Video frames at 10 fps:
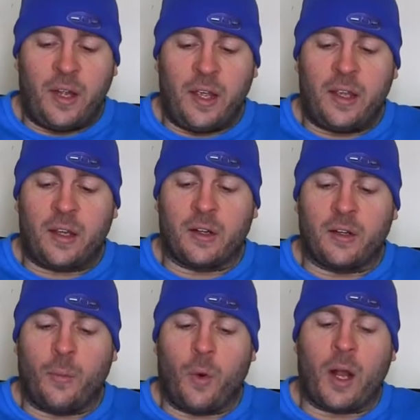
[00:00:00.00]
it can get a
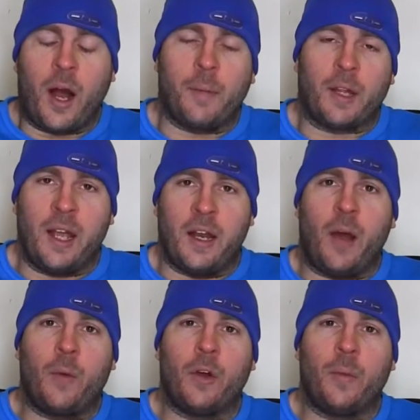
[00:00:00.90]
little more complicated.
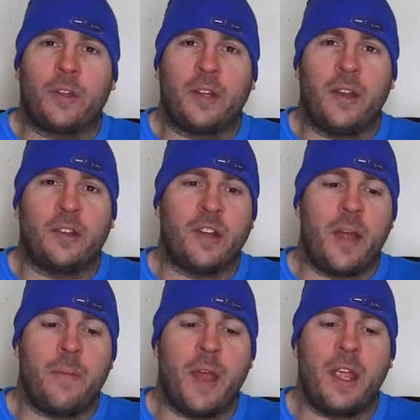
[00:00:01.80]
I would almost say the
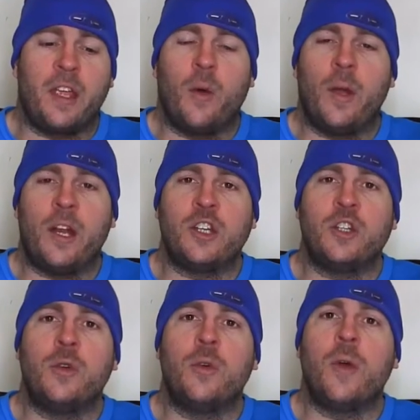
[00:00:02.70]
same thing. Go in and
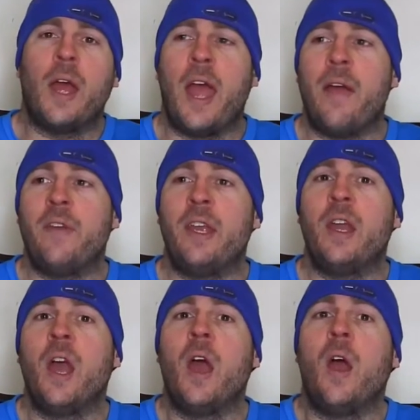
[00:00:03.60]
do
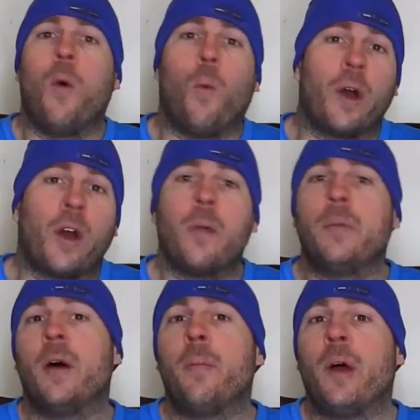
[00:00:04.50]
heavy one-arm
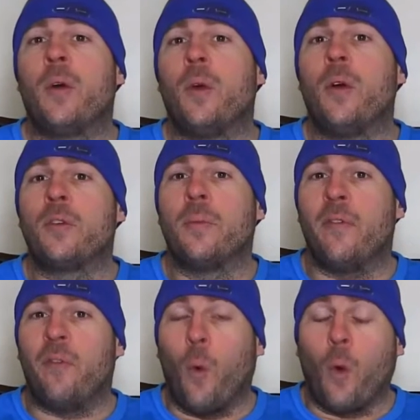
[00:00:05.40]
dumbbell rows
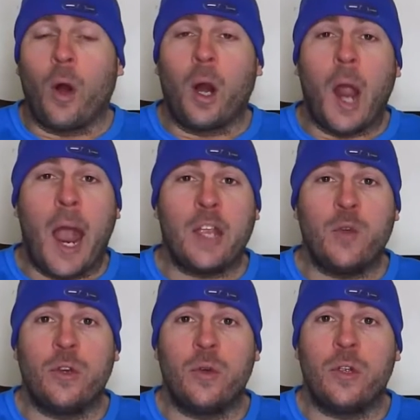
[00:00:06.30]
before
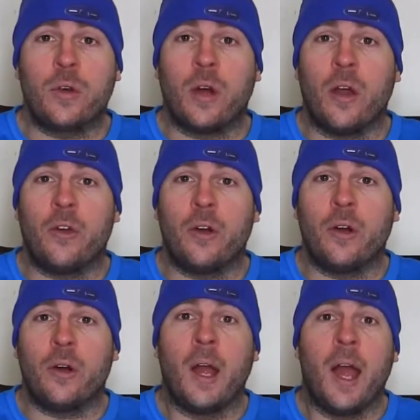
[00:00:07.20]
you do your
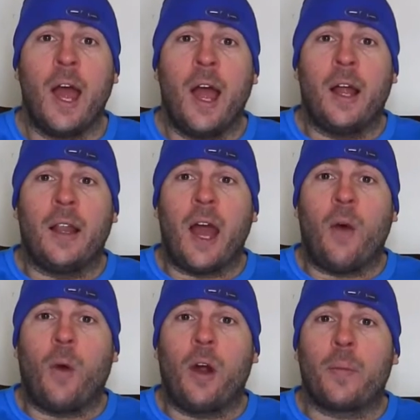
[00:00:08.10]
other
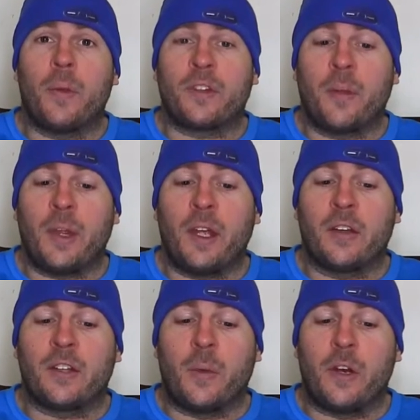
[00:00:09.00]
lat work. But something
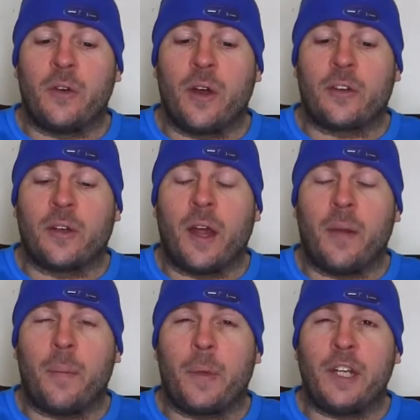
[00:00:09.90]
else I would address a
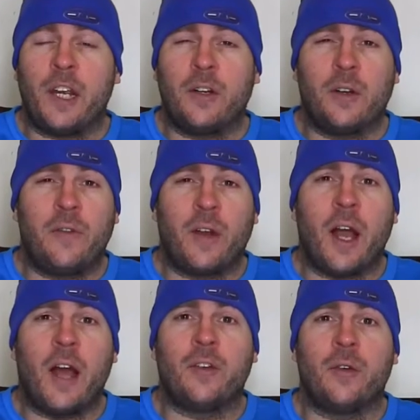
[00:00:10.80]
lot, particularly for
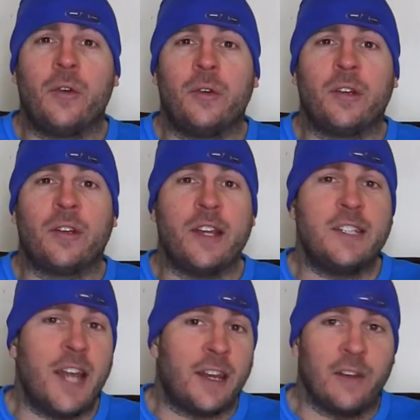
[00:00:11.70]
guys who are using, say,
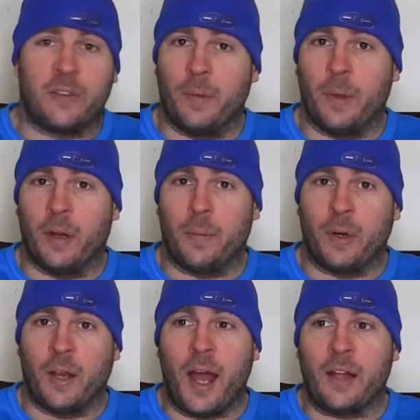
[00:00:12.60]
deadlifts to build up
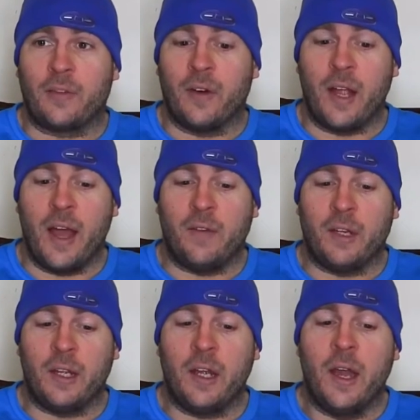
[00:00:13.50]
their lats very
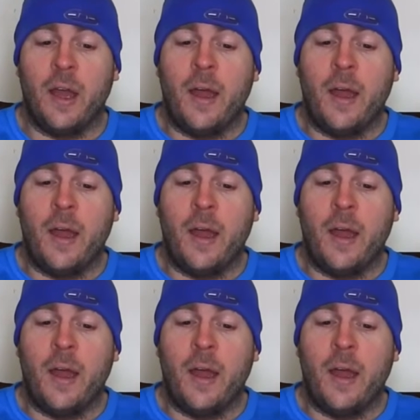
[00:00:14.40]
heavily,